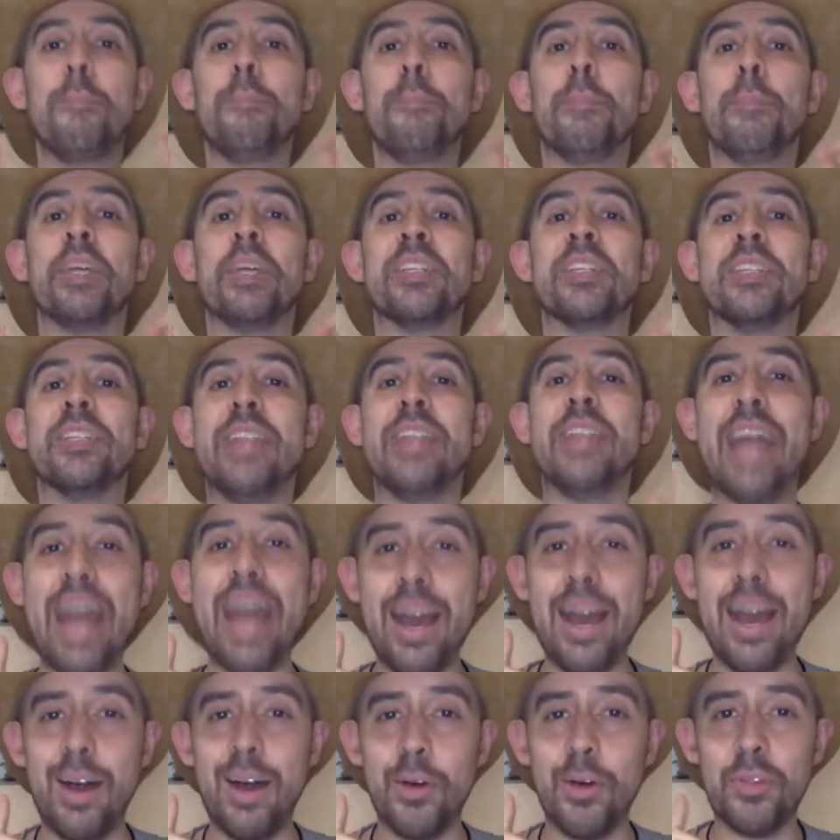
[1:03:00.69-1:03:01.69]
Because
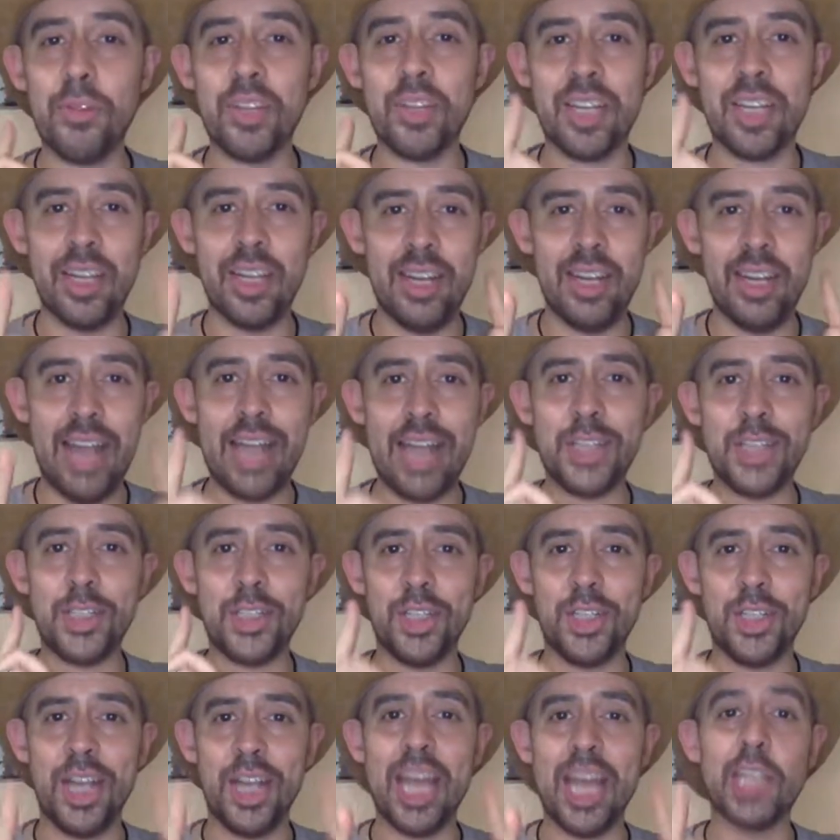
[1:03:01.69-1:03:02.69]
now the
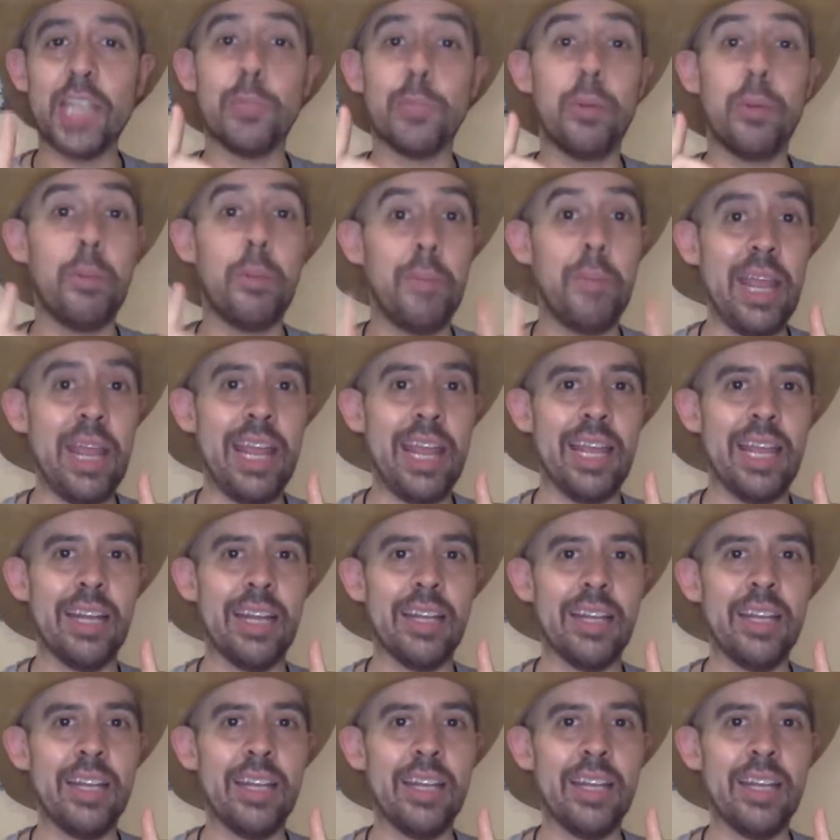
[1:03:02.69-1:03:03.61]
connection has been made.